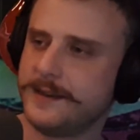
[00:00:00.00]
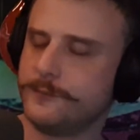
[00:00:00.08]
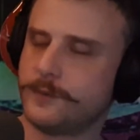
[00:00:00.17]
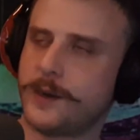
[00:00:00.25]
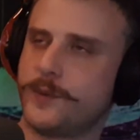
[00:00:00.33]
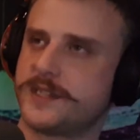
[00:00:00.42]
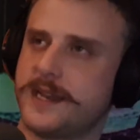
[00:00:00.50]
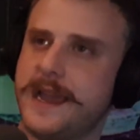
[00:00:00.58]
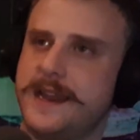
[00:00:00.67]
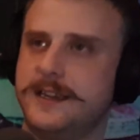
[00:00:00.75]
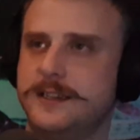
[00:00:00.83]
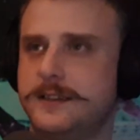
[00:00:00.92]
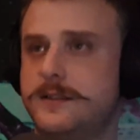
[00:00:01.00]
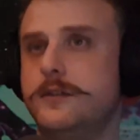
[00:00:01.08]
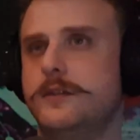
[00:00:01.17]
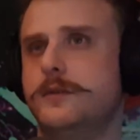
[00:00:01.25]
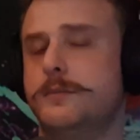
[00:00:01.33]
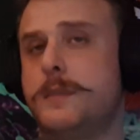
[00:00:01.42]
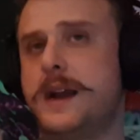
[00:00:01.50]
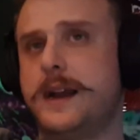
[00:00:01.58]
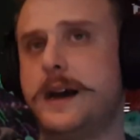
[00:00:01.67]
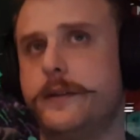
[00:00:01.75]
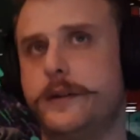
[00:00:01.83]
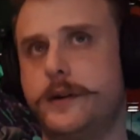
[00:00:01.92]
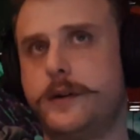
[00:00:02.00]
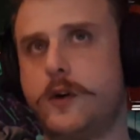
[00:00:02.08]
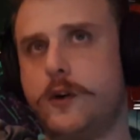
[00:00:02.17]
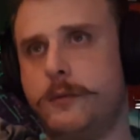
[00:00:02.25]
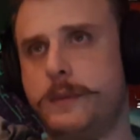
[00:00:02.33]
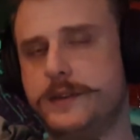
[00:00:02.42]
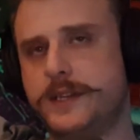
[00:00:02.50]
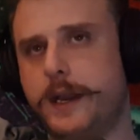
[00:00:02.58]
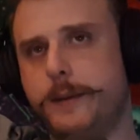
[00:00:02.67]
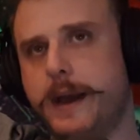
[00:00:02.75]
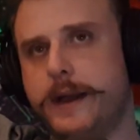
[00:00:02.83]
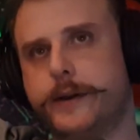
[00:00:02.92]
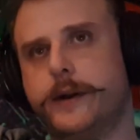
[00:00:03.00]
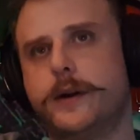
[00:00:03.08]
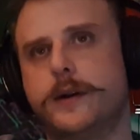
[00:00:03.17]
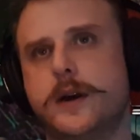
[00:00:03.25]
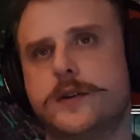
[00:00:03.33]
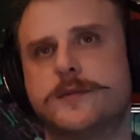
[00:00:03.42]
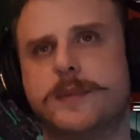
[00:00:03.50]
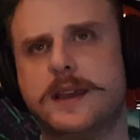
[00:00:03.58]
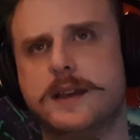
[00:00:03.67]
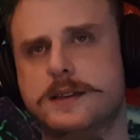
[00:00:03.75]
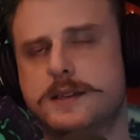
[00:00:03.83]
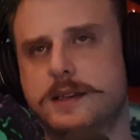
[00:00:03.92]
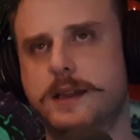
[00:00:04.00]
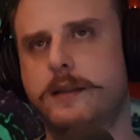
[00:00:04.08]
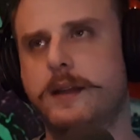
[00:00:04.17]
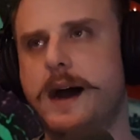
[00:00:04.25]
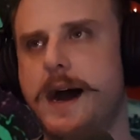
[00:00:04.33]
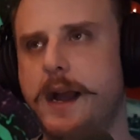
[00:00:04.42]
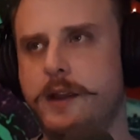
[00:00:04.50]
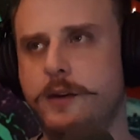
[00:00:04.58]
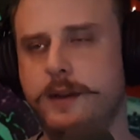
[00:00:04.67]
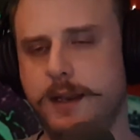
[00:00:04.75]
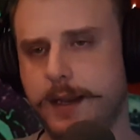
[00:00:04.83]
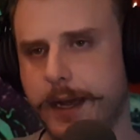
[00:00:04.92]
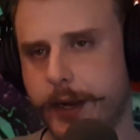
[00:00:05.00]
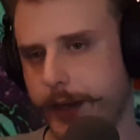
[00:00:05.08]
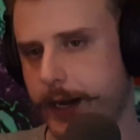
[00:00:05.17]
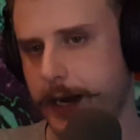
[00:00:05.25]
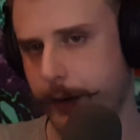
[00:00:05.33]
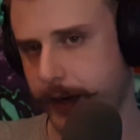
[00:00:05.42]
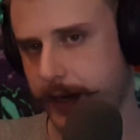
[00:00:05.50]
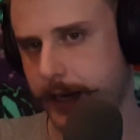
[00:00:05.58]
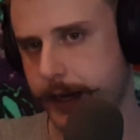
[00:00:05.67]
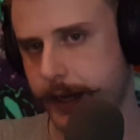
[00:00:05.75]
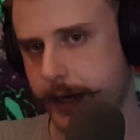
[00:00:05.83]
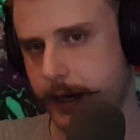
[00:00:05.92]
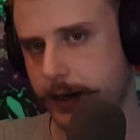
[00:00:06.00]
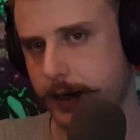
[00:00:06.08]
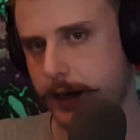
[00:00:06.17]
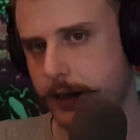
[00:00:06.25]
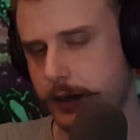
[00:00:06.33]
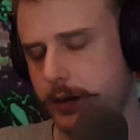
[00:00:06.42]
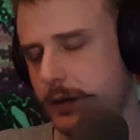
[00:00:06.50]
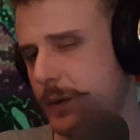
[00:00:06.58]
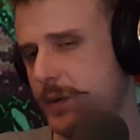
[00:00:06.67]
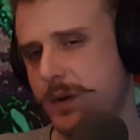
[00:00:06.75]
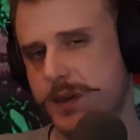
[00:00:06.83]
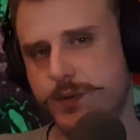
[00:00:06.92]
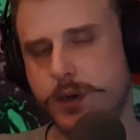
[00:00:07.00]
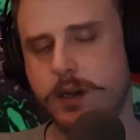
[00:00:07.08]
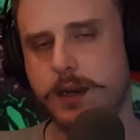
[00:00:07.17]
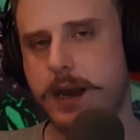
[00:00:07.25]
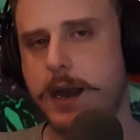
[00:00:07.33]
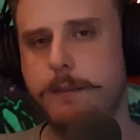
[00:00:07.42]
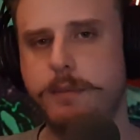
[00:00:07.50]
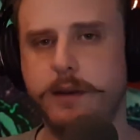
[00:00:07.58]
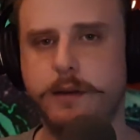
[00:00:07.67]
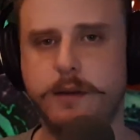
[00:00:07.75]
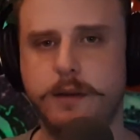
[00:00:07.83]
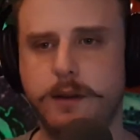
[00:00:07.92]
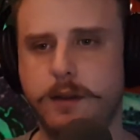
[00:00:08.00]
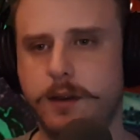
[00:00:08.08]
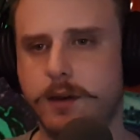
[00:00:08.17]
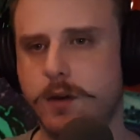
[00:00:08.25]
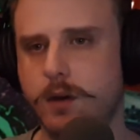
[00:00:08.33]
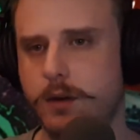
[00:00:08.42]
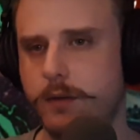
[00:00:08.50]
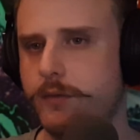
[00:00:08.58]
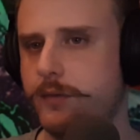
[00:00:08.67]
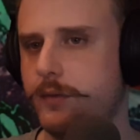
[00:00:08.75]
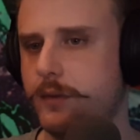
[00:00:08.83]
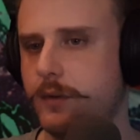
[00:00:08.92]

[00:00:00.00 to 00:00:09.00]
wasn't heading to my other home. I was heading back to her house, because you need to get on the highway to get there. And who knows what could have happened. It could have